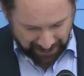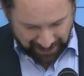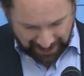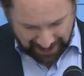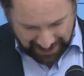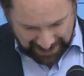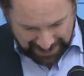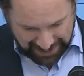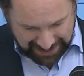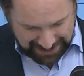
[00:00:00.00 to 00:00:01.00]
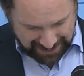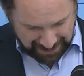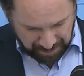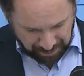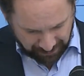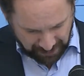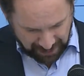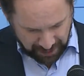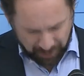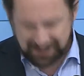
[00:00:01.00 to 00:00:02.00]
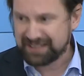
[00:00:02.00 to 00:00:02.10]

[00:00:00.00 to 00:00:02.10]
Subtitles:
and he was